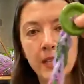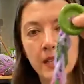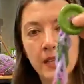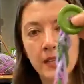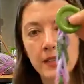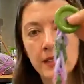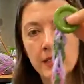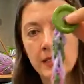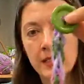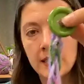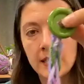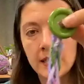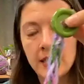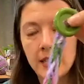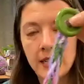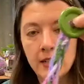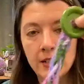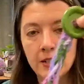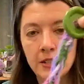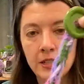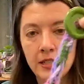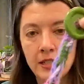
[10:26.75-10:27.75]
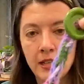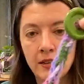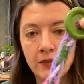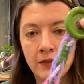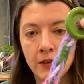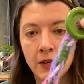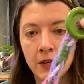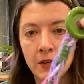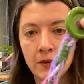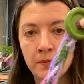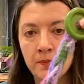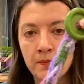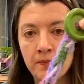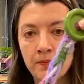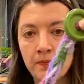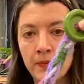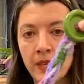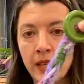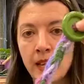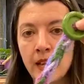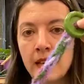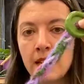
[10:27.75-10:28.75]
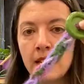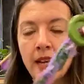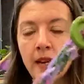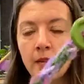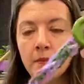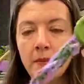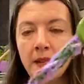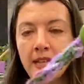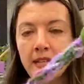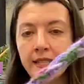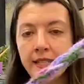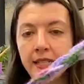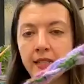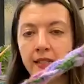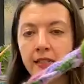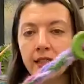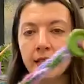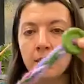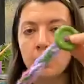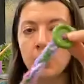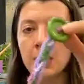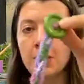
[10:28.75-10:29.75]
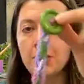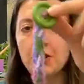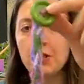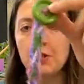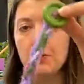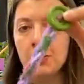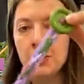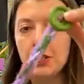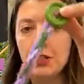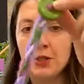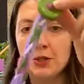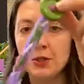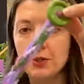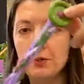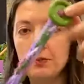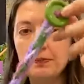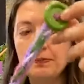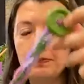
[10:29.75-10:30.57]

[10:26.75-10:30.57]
This is an ear saver. Now basically what you do